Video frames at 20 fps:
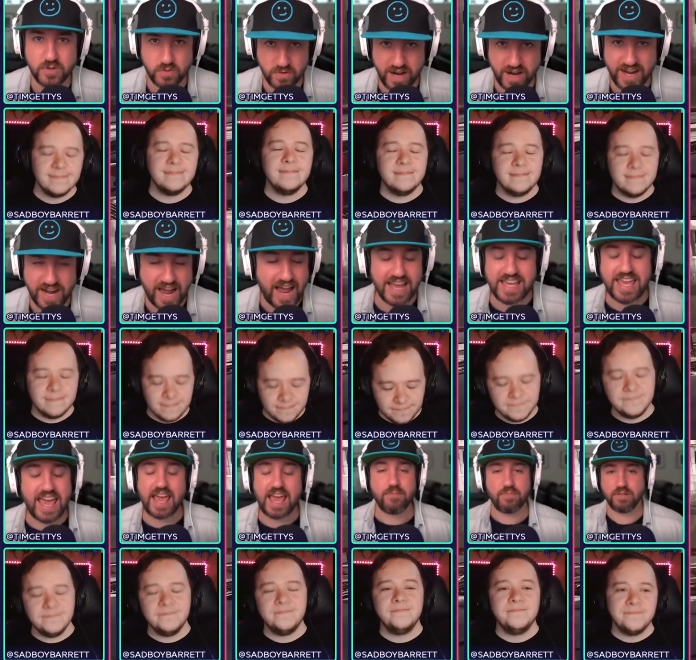Speaker 1: right i
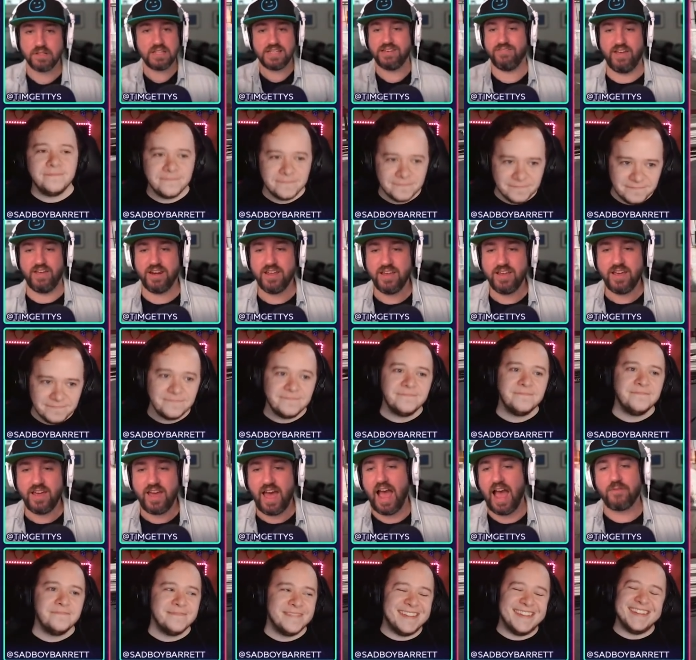can't believe it
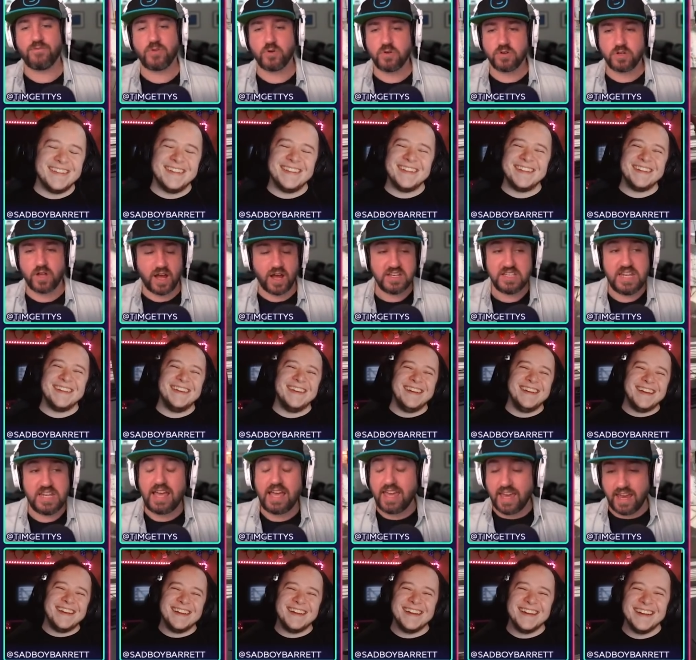after a
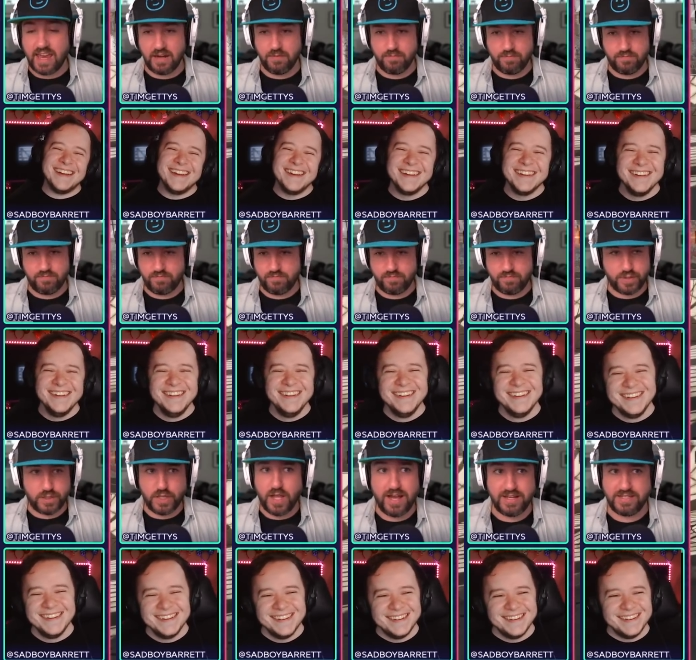decade
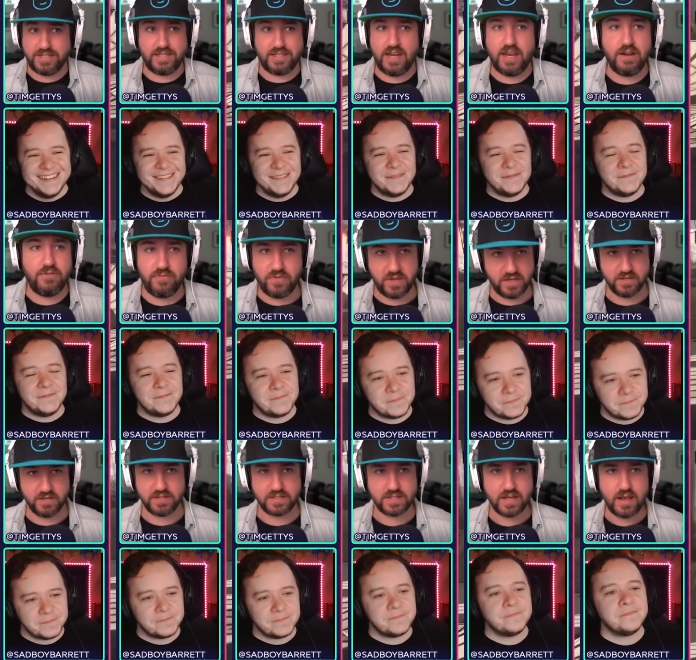plus, it
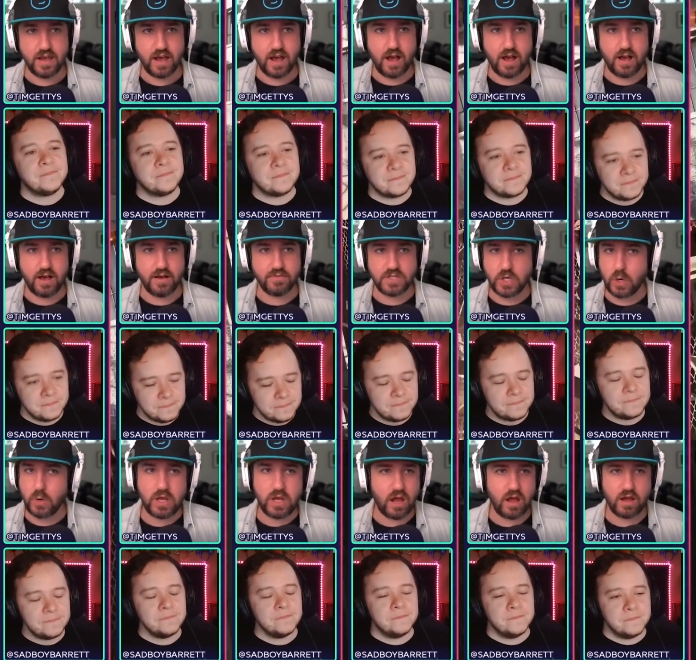feels, of
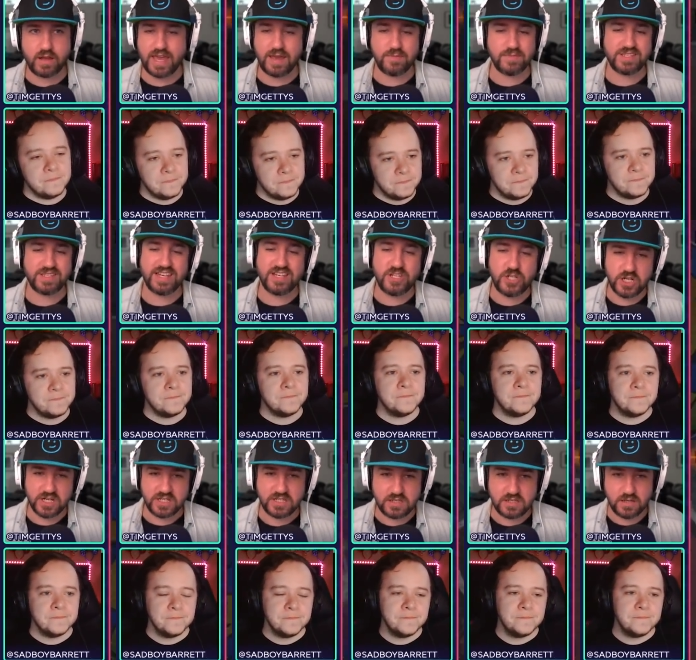Tony Hawk games that
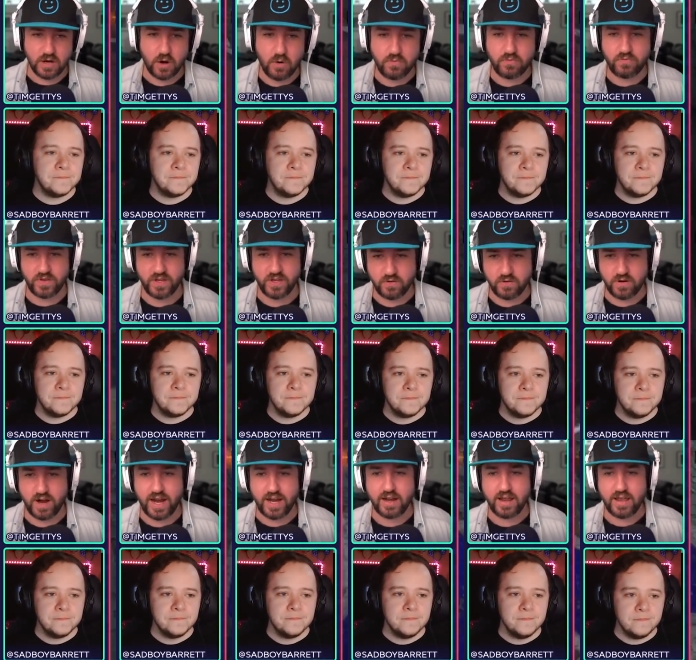just don't feel
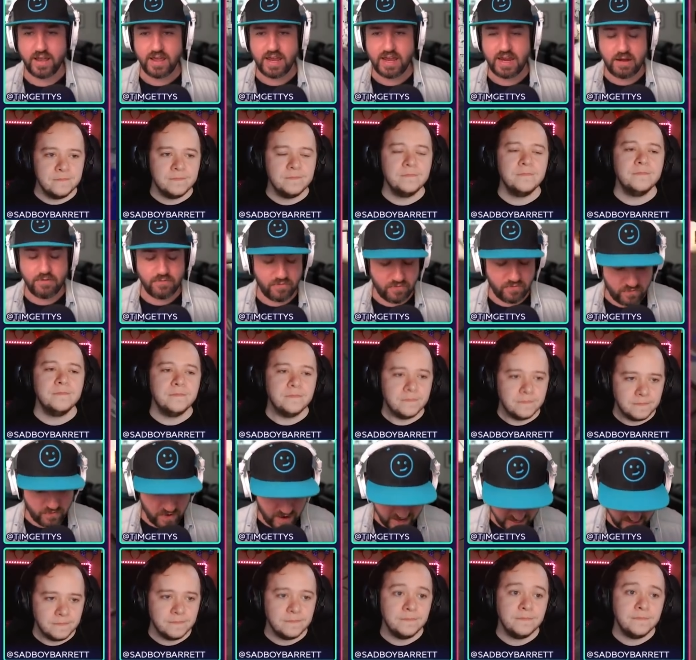right. It
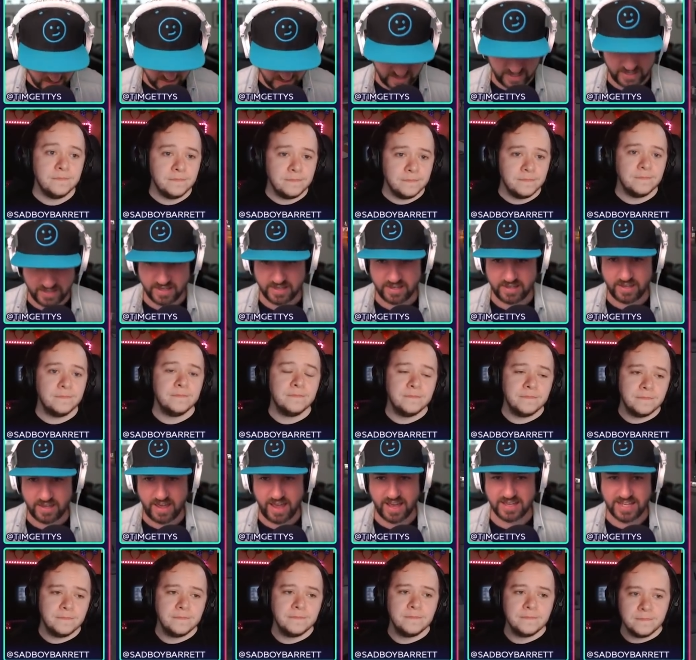finally
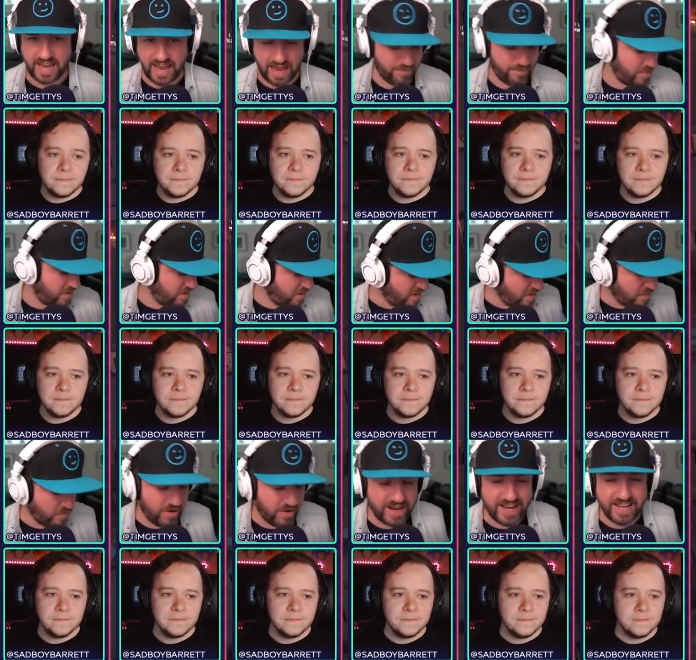has happened
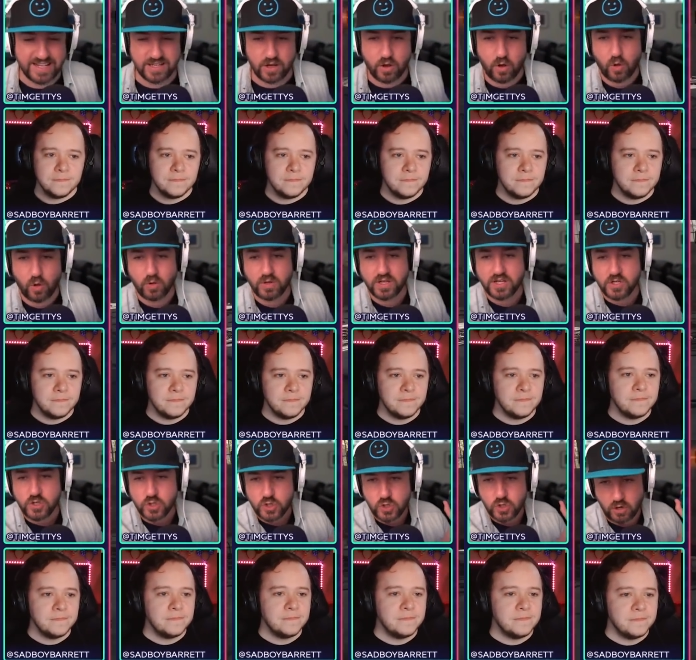where I get to hold a
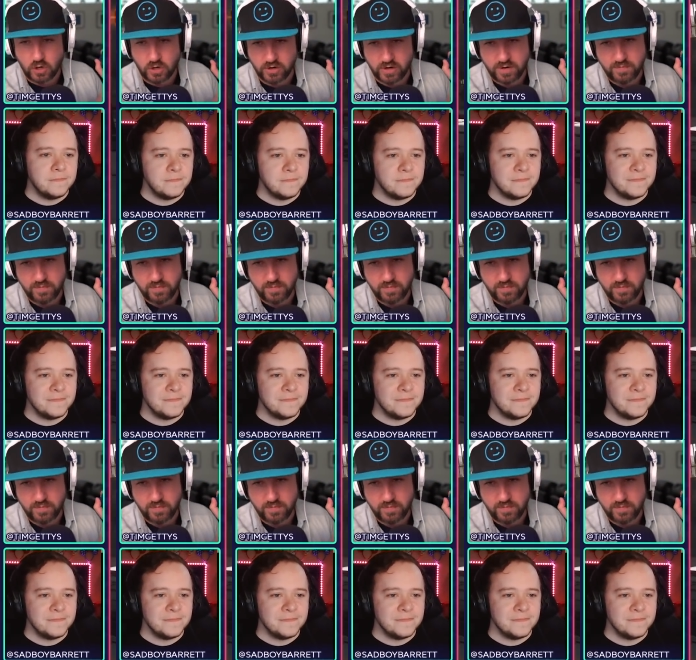controller